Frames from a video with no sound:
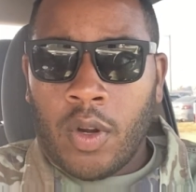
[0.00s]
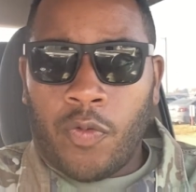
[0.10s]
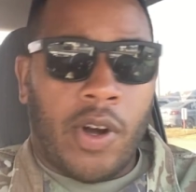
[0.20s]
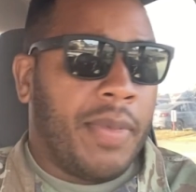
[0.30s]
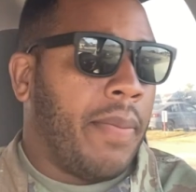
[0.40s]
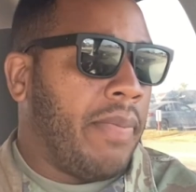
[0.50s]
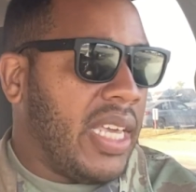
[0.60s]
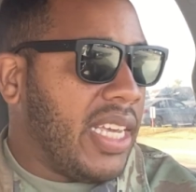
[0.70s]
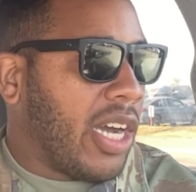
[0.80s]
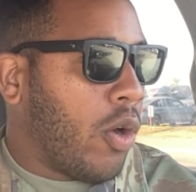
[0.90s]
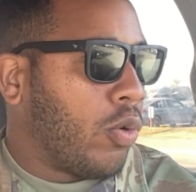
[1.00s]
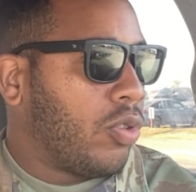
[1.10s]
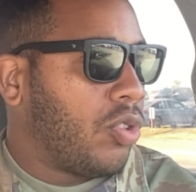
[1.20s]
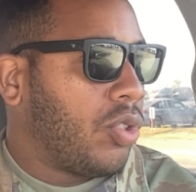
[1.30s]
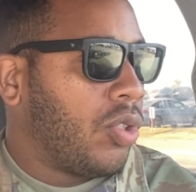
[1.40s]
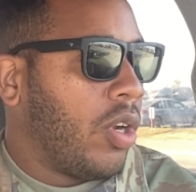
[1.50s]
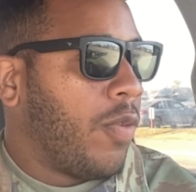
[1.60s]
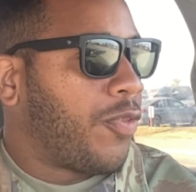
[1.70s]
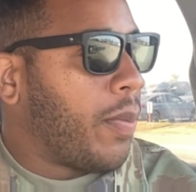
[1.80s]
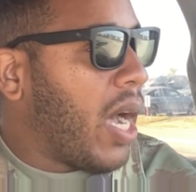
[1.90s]
from the Migos,
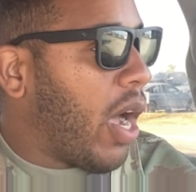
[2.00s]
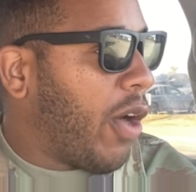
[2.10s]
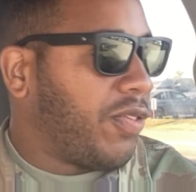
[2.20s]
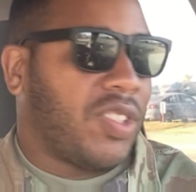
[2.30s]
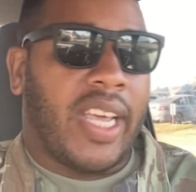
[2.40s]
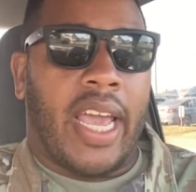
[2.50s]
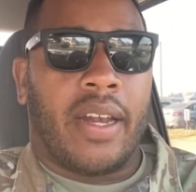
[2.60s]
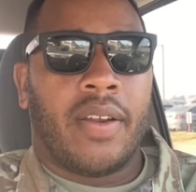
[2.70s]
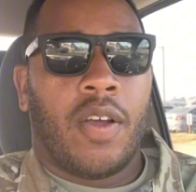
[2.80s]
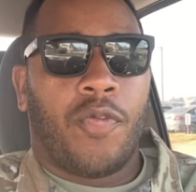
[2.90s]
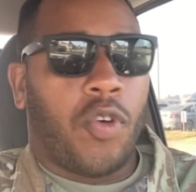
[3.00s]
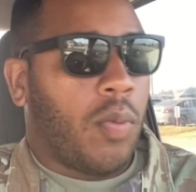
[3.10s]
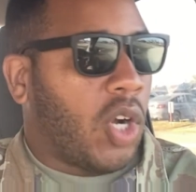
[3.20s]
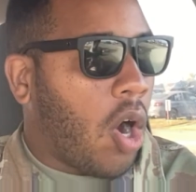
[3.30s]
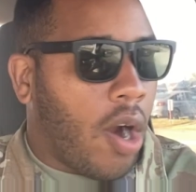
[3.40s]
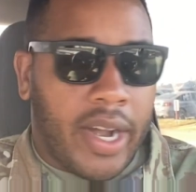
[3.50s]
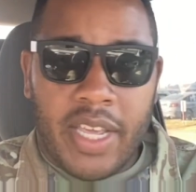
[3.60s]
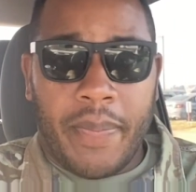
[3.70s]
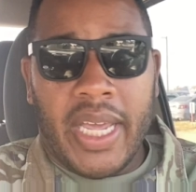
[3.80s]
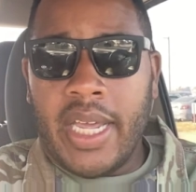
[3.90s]
from Offset, from Cardi
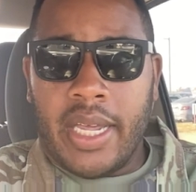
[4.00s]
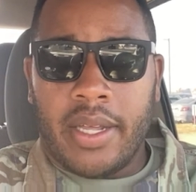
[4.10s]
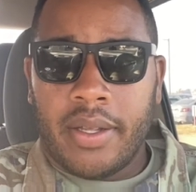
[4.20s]
B,